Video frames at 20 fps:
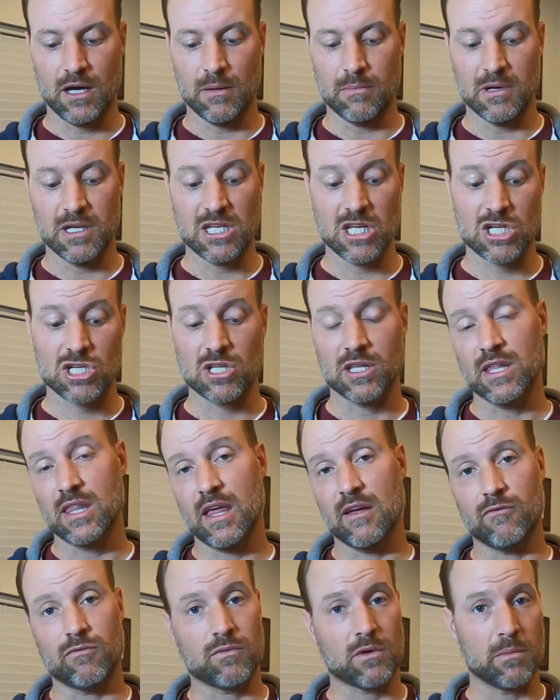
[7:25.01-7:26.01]
Additionally,
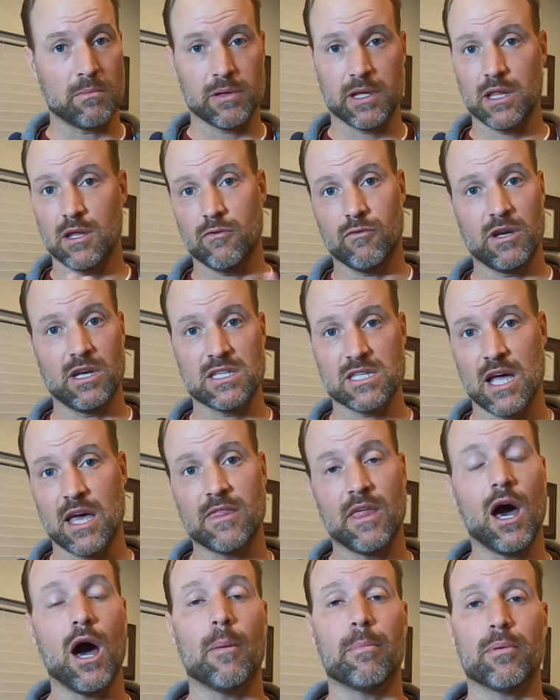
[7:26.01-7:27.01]
they've completely redesigned
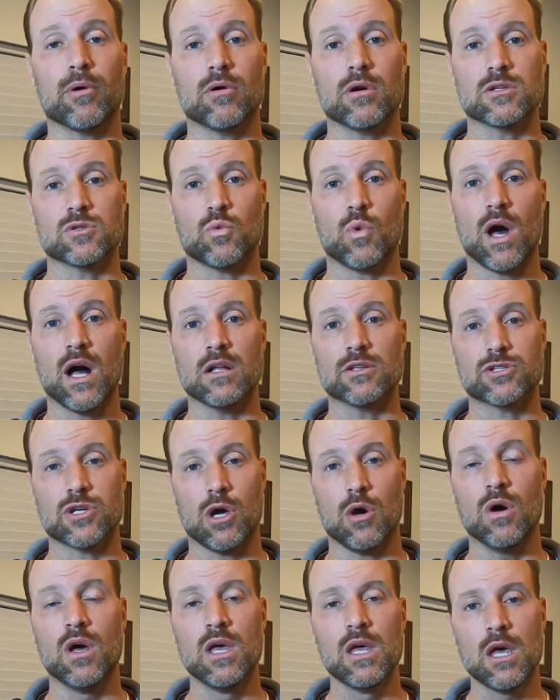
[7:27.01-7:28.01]
the upper as well,
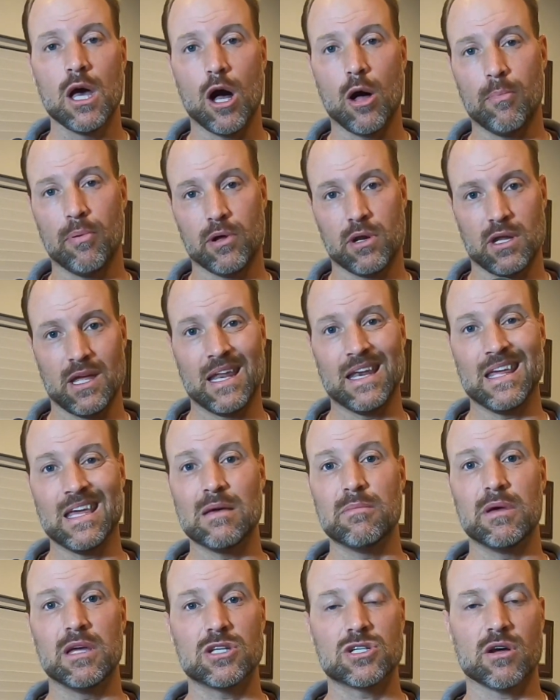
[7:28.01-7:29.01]
so I'll put an
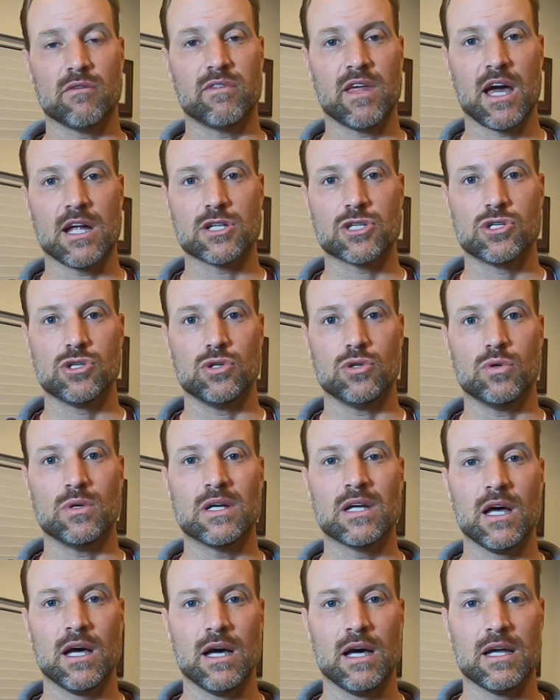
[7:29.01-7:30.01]
image of that shoe
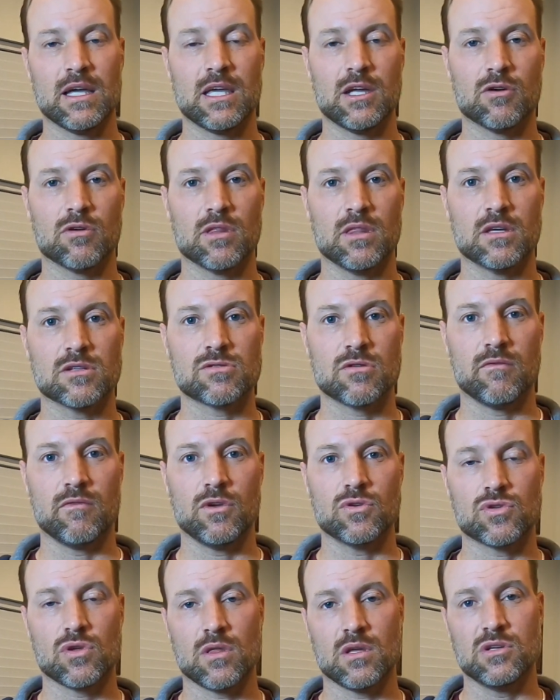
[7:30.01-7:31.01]
here in this review
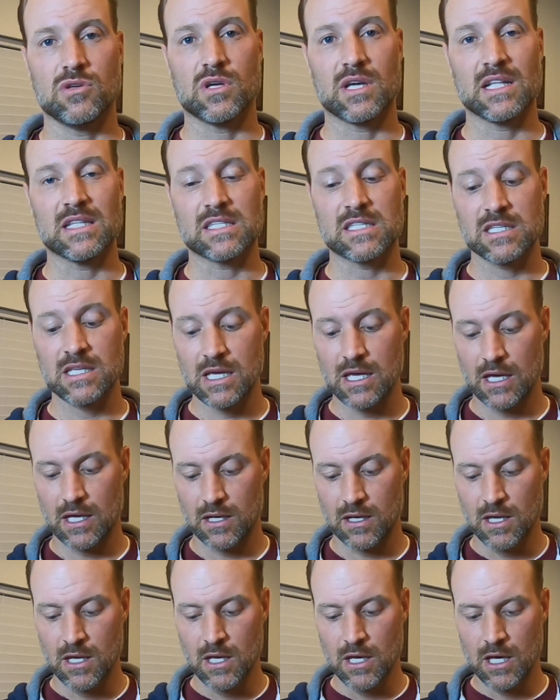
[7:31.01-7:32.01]
so that you can see
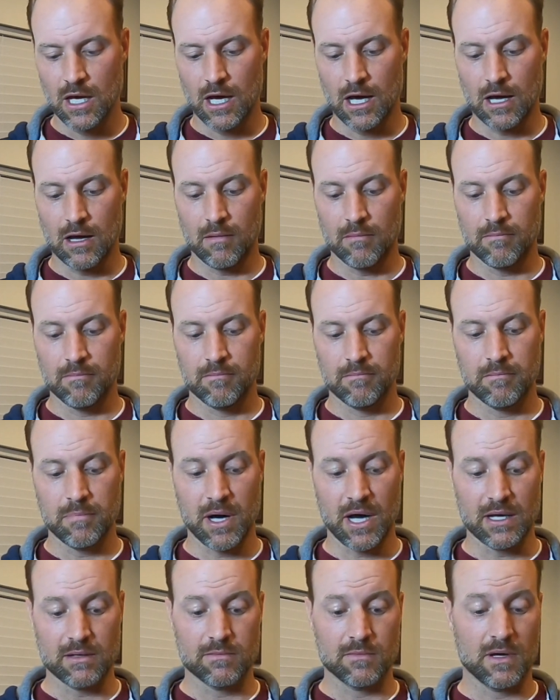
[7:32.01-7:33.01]
it,
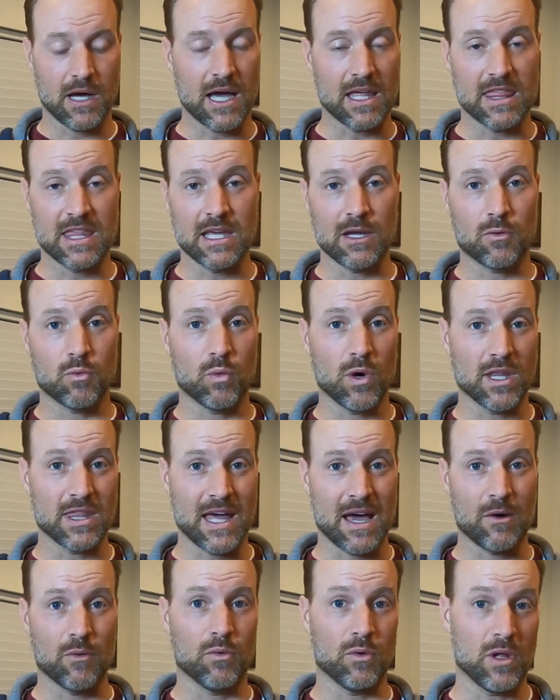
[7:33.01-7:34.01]
but I think what
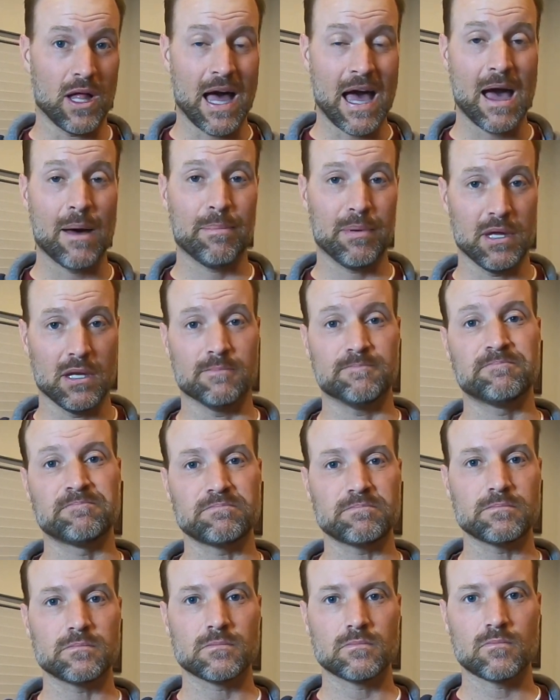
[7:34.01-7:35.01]
that will happen,
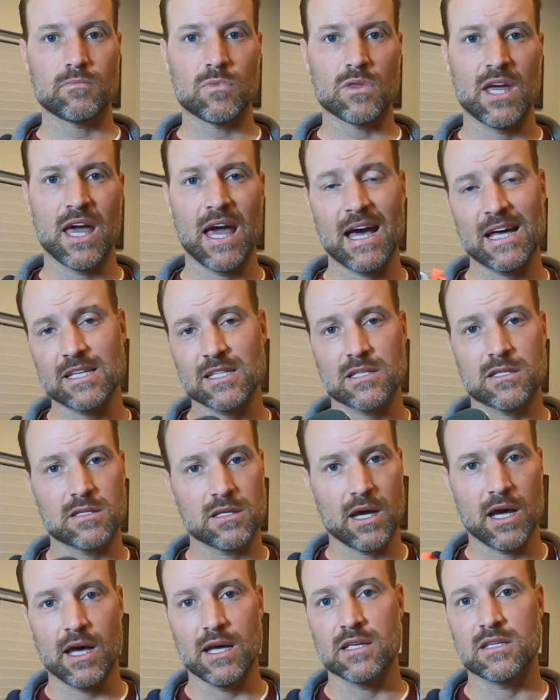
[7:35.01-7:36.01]
as
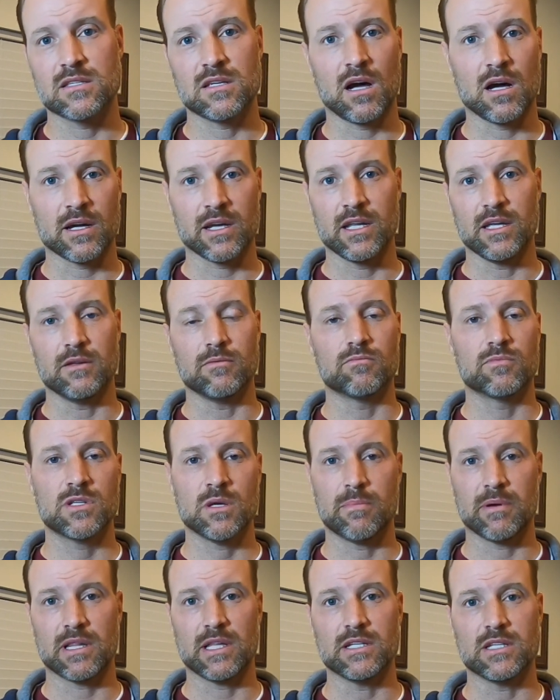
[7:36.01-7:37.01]
Saucony
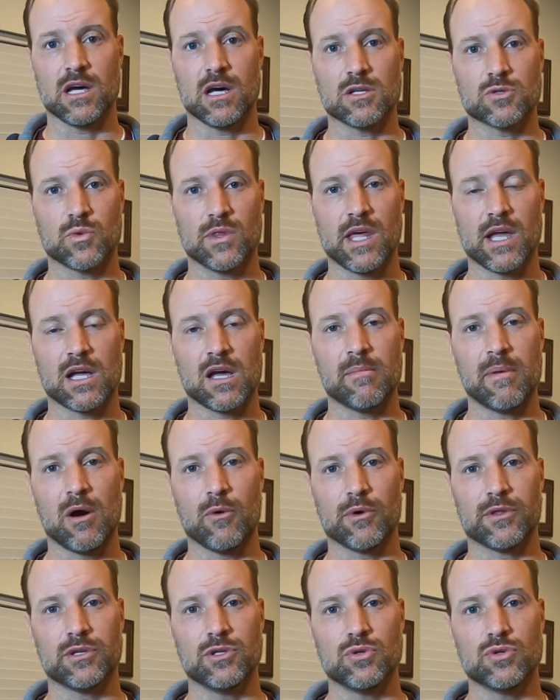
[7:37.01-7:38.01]
typically does when they come out
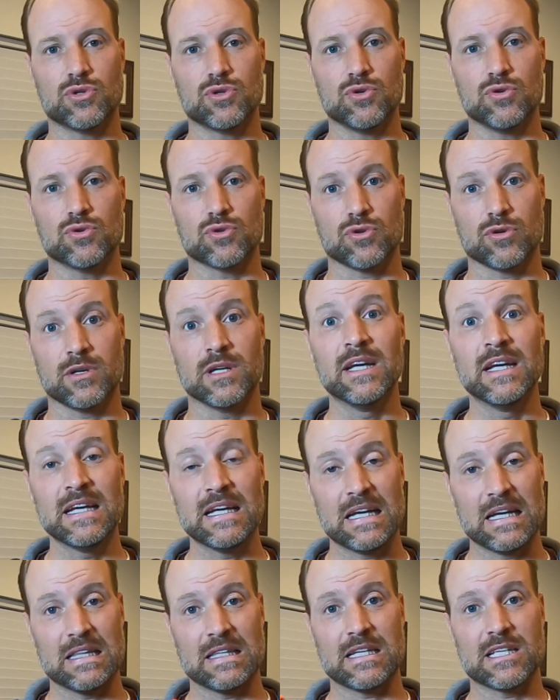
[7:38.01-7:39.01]
with new shoes, or
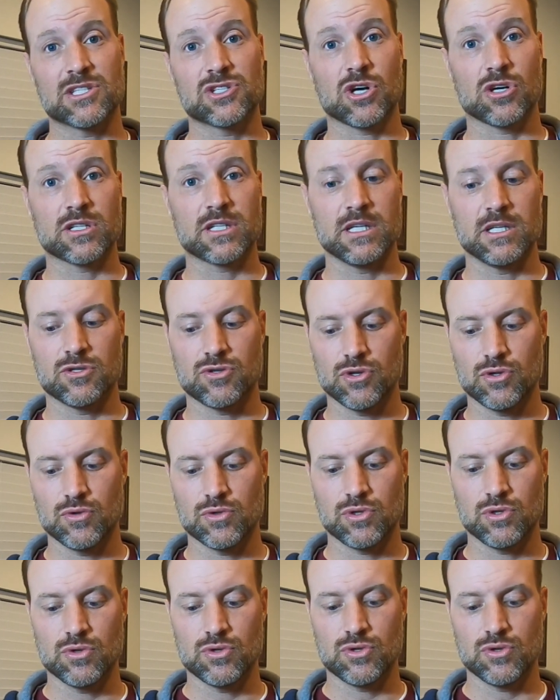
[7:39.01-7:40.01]
at least start to introduce
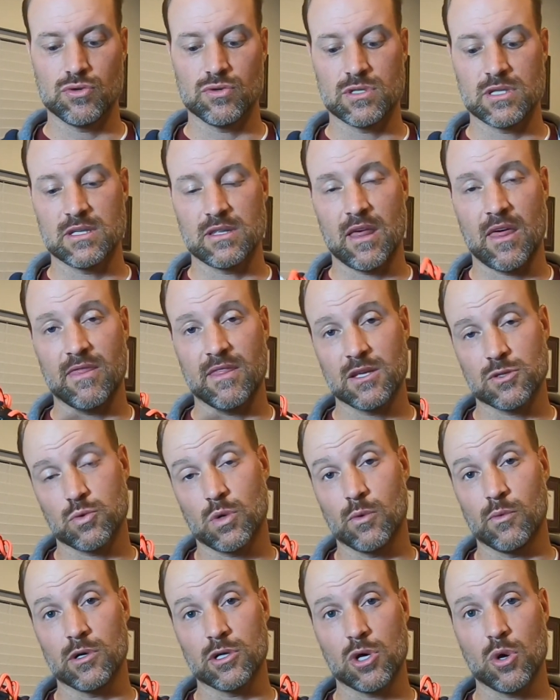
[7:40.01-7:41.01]
new shoes, is that this
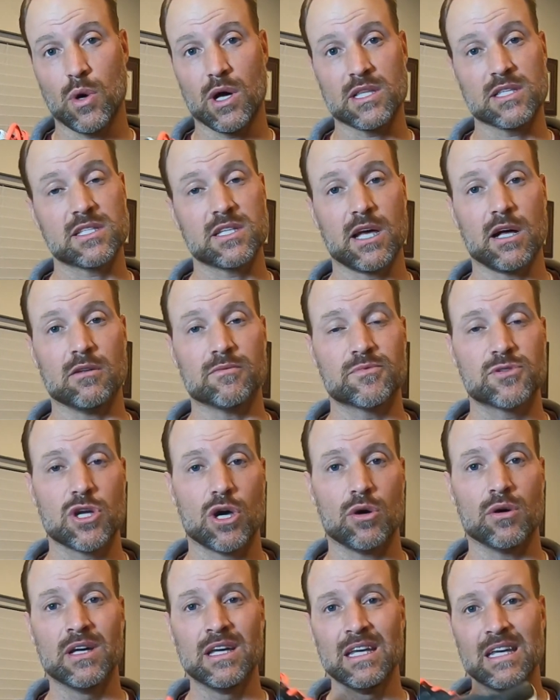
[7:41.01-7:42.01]
one will go on sale.
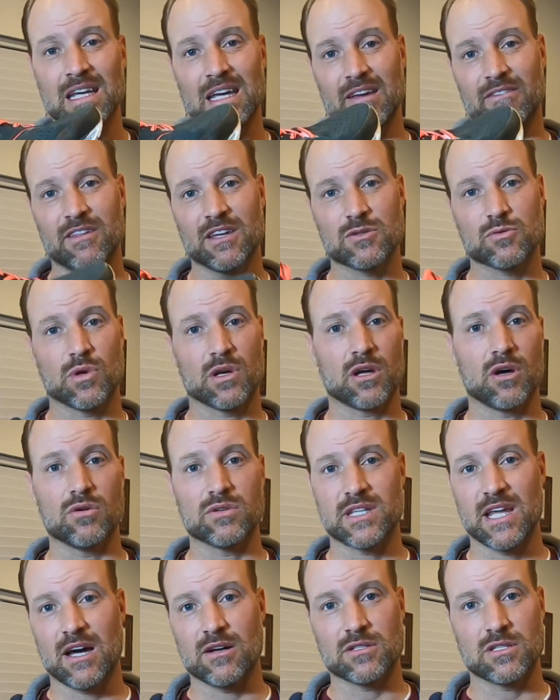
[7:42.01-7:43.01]
So if this one goes
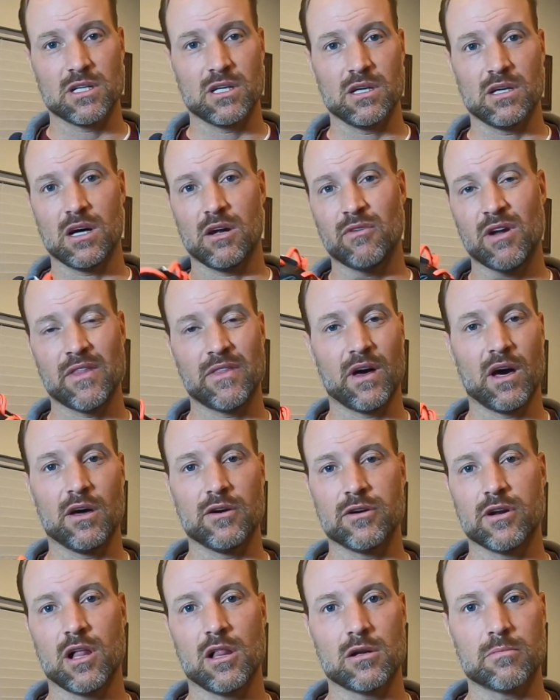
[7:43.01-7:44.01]
down to around the
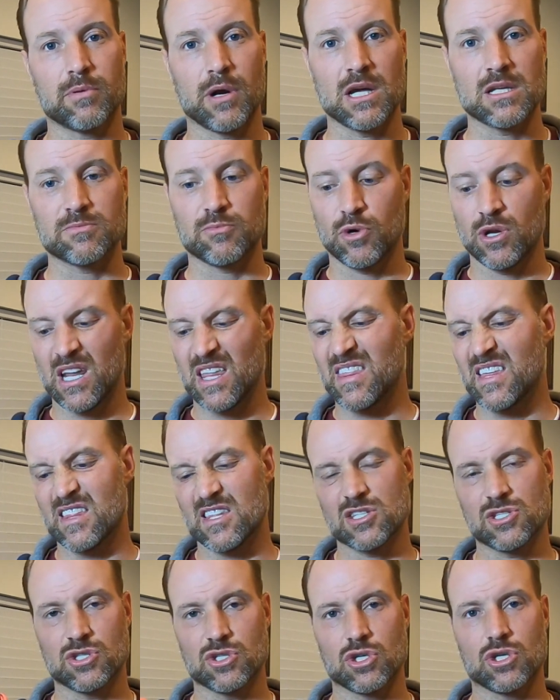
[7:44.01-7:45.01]
$100 price point, I think
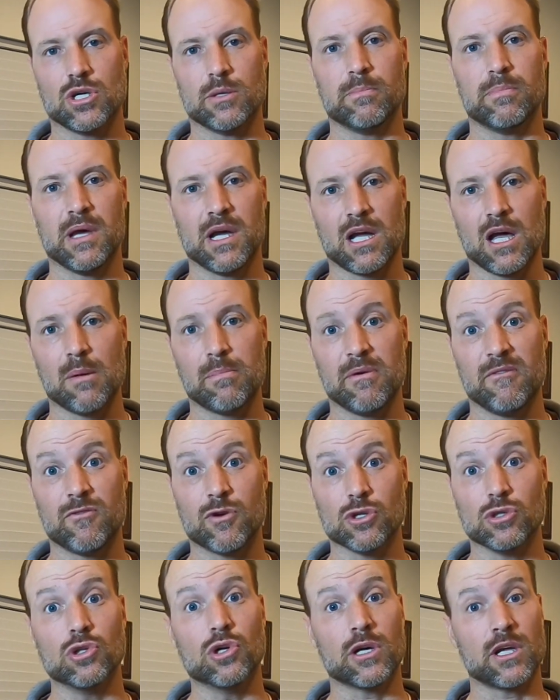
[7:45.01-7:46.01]
this is a good pickup if
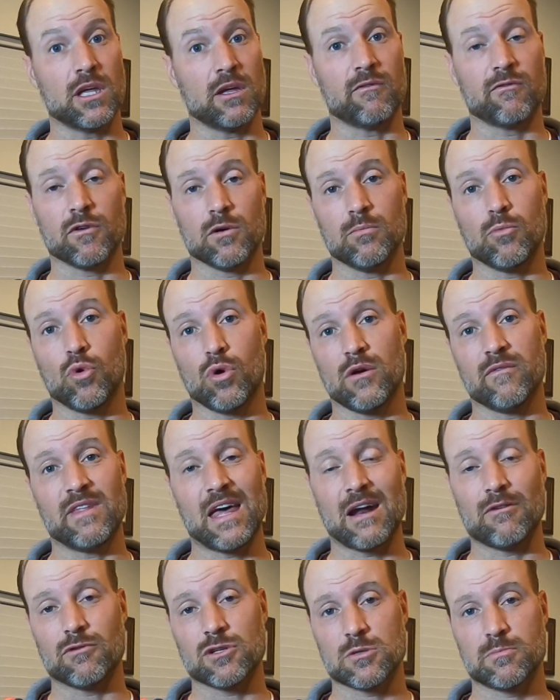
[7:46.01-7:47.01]
you're looking for more of
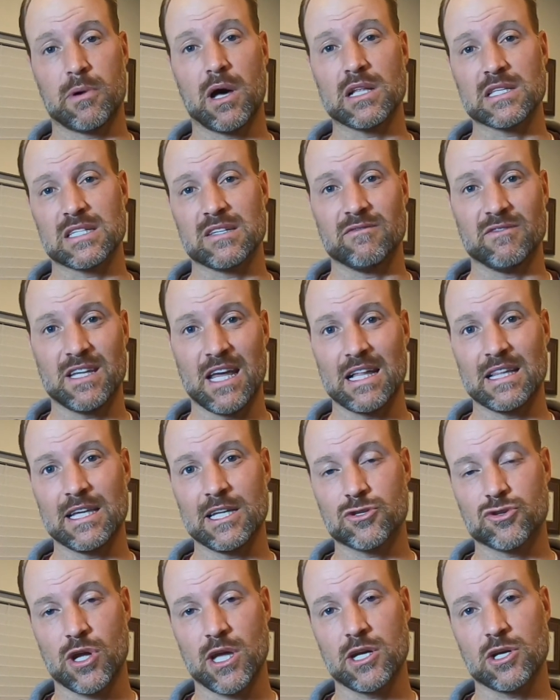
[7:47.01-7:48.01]
that responsive daily
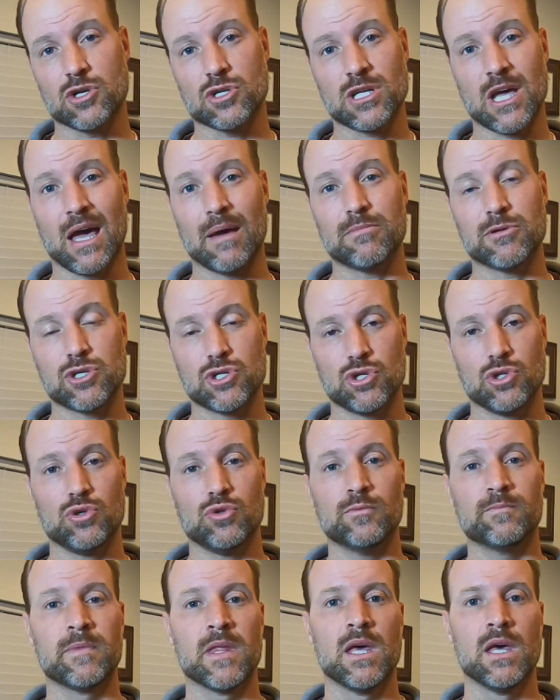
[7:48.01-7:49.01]
trainer type
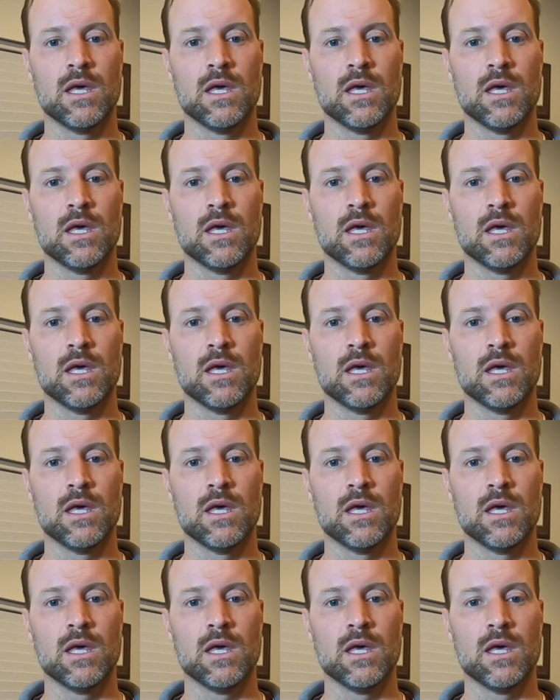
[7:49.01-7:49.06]
shoe.